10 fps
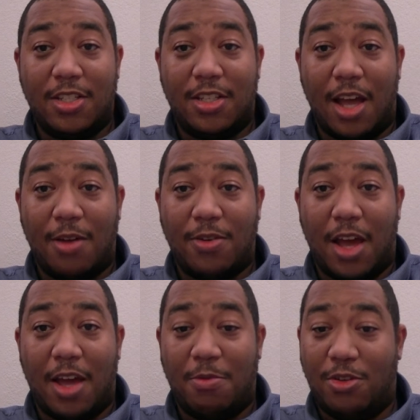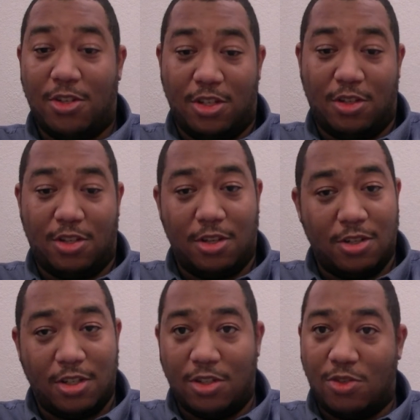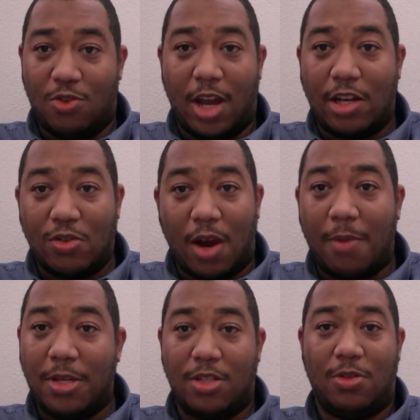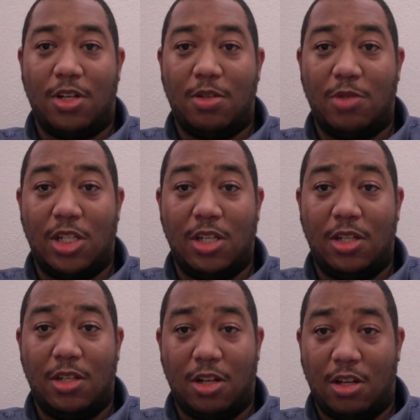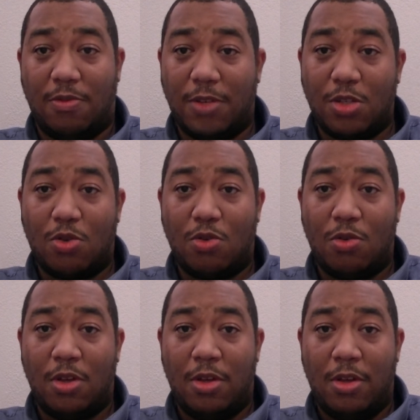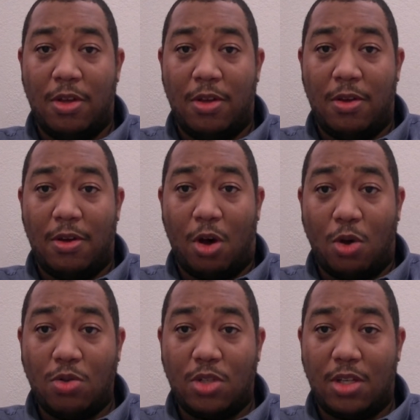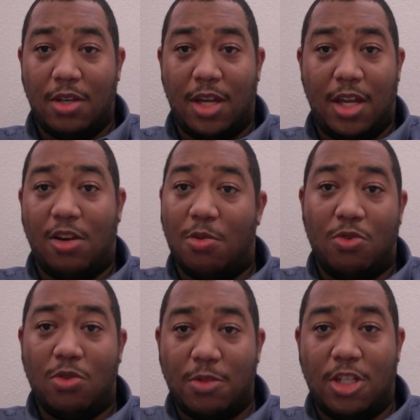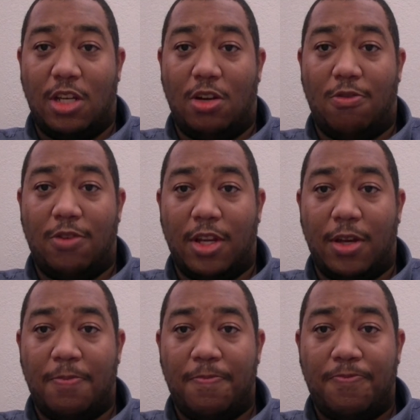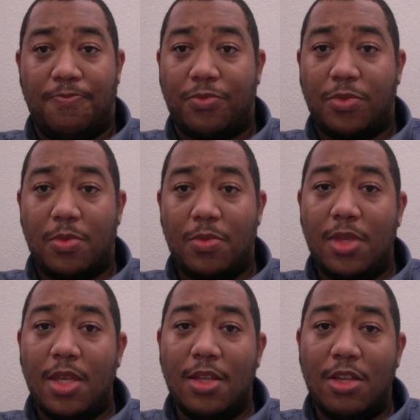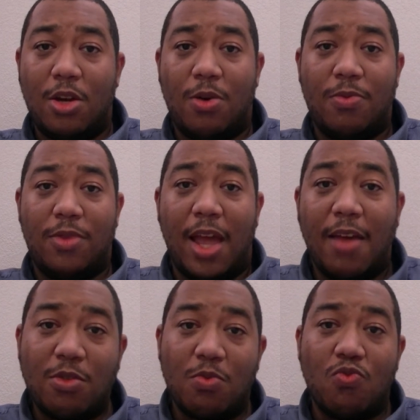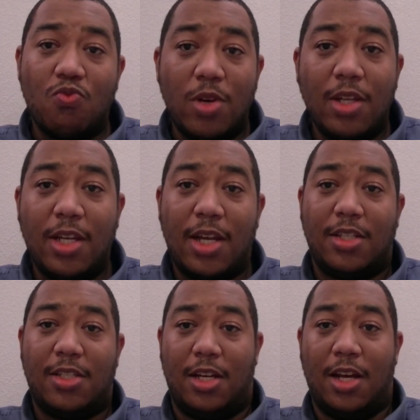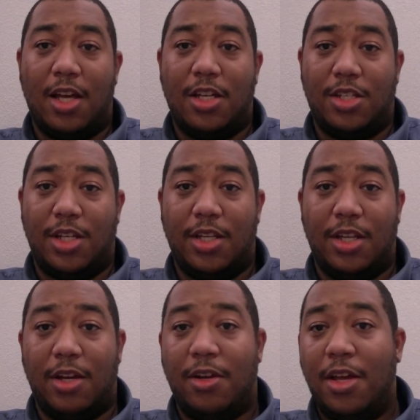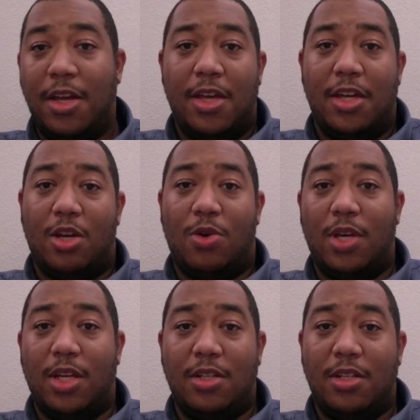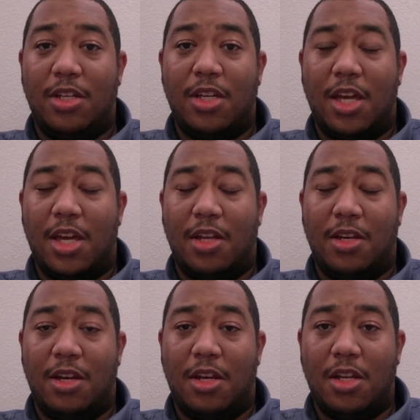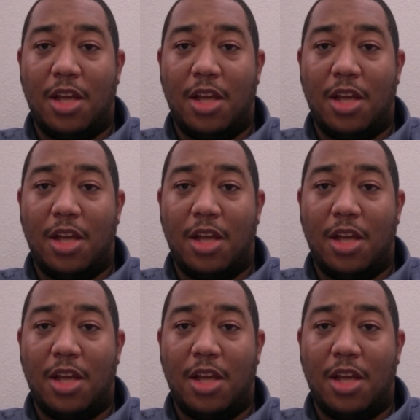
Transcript: downtime. You can just seriously drag and drop it to another machine, another physical host, and it'll move the machine over there. You know, they have some really nice technology in there. You know, it can